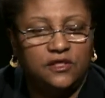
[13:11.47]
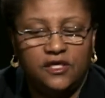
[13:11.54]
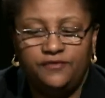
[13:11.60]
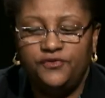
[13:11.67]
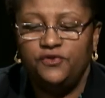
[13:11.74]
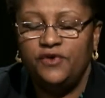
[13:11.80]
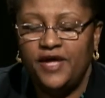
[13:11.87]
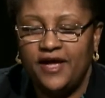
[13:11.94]

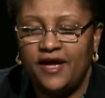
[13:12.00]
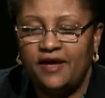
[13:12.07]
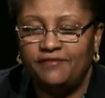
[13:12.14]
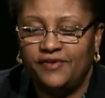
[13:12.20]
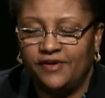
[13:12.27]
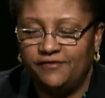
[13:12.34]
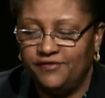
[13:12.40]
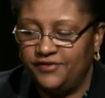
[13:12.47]
If you
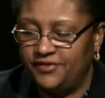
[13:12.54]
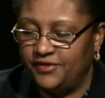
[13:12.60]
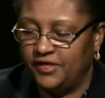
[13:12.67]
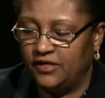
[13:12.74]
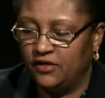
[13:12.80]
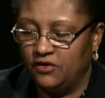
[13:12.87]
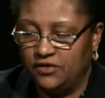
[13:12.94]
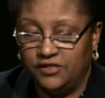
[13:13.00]
have
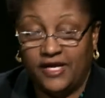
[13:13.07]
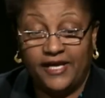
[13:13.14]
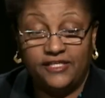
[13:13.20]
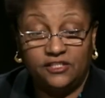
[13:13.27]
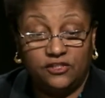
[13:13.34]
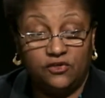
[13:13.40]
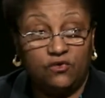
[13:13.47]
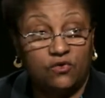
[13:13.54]
everything
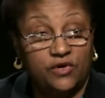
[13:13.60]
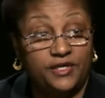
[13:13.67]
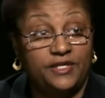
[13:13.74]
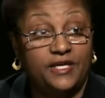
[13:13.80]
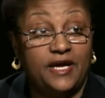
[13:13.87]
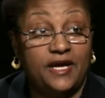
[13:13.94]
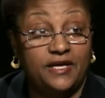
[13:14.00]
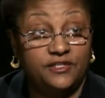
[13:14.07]
nicely
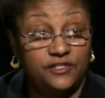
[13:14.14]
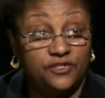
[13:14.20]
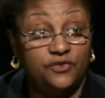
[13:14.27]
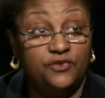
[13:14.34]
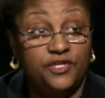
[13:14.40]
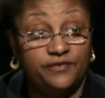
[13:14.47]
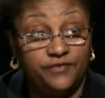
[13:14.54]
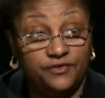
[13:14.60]
organized and
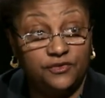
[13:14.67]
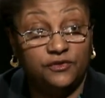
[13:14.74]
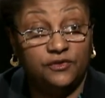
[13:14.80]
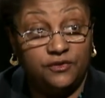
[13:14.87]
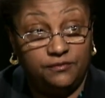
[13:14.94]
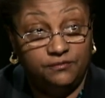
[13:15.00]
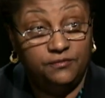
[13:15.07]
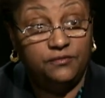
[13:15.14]
you give it to
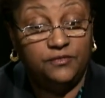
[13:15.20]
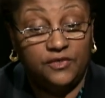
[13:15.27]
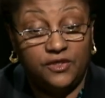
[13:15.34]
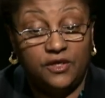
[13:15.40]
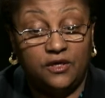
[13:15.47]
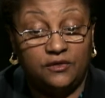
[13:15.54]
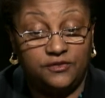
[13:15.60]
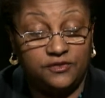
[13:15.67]
them, uh,